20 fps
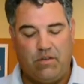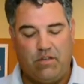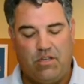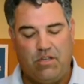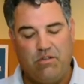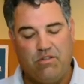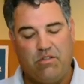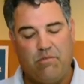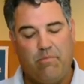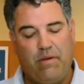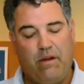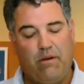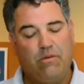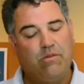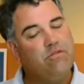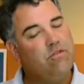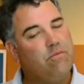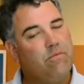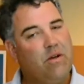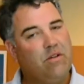Use the big
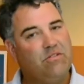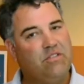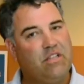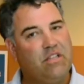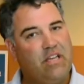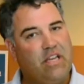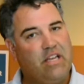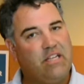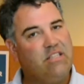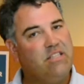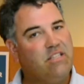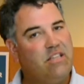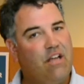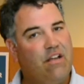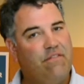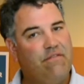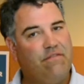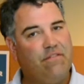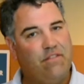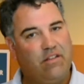ones for most of the kids
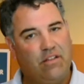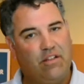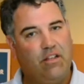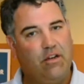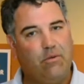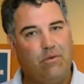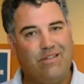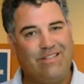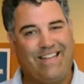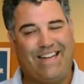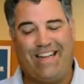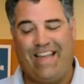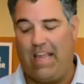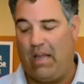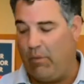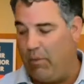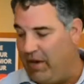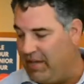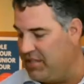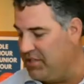stuff. The little ones I
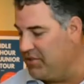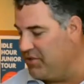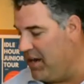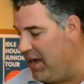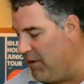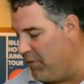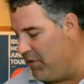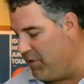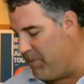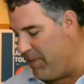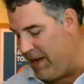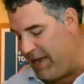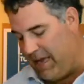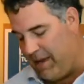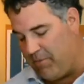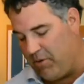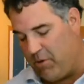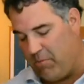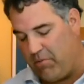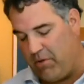can't wait to try with my
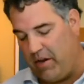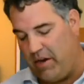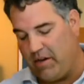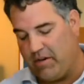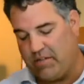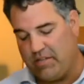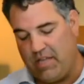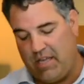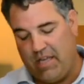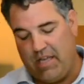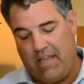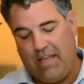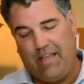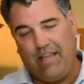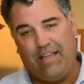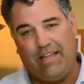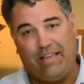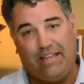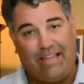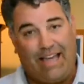amateur players.
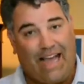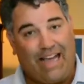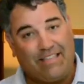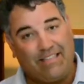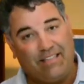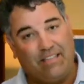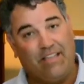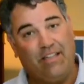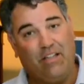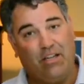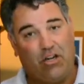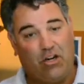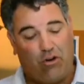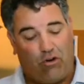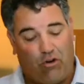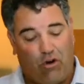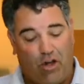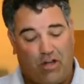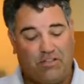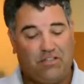And lastly, the
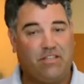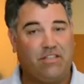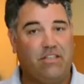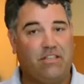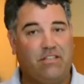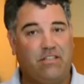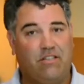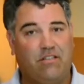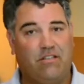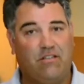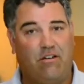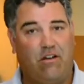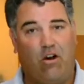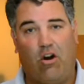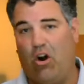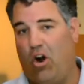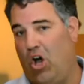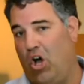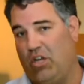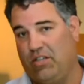crosses
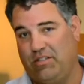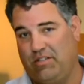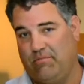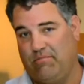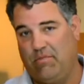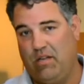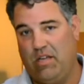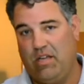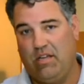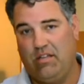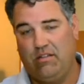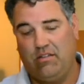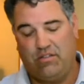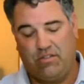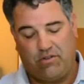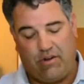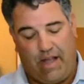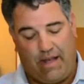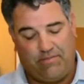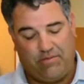are awesome. The
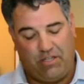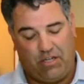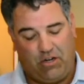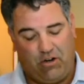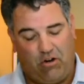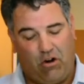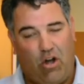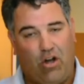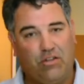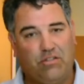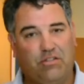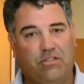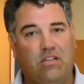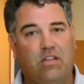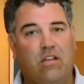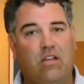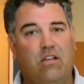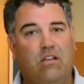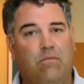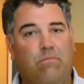straps that
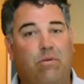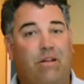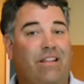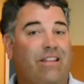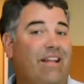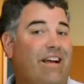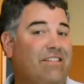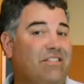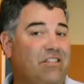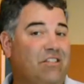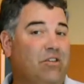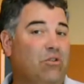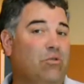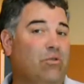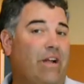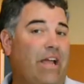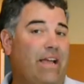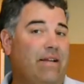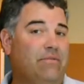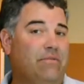cross, play lots of
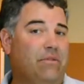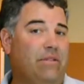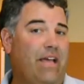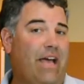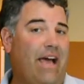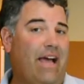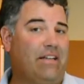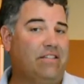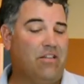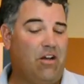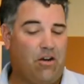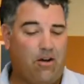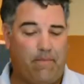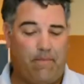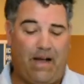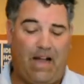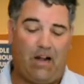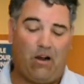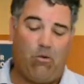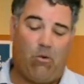cool games with that. Talk
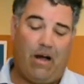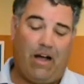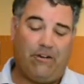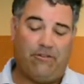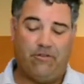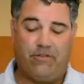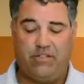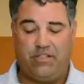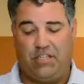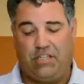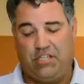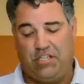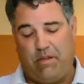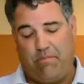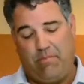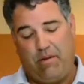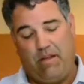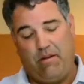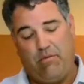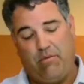about quadrants and
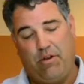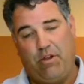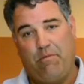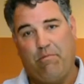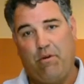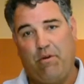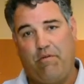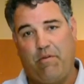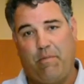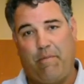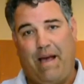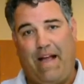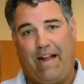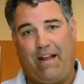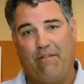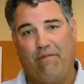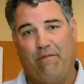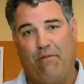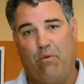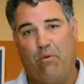chipping where you move it
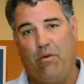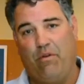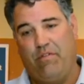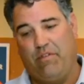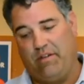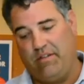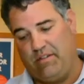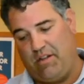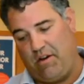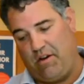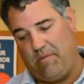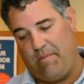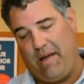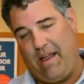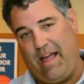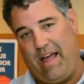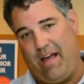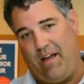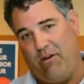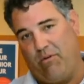back and forth, and talk
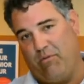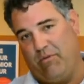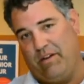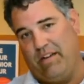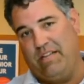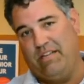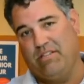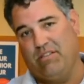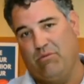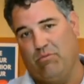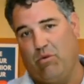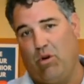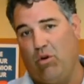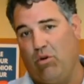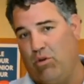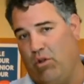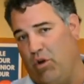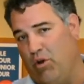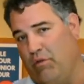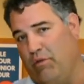about how it needs to
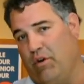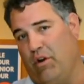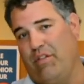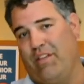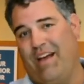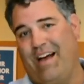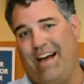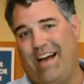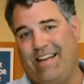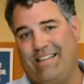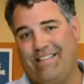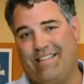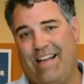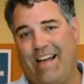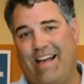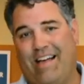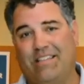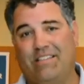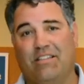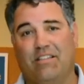roll over on the high
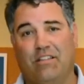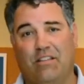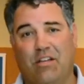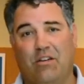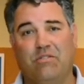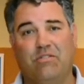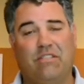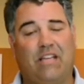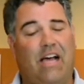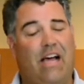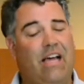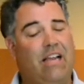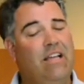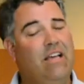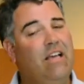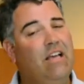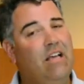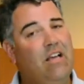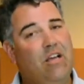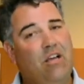side to the low
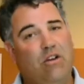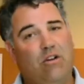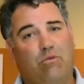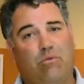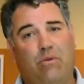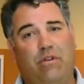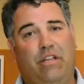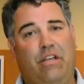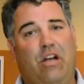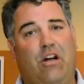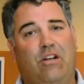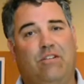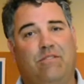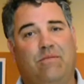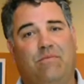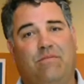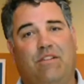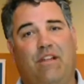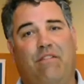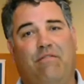side. Really
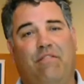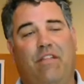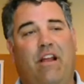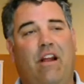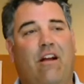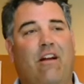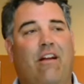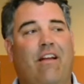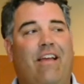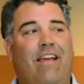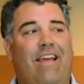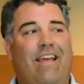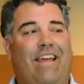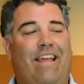awesome stuff there.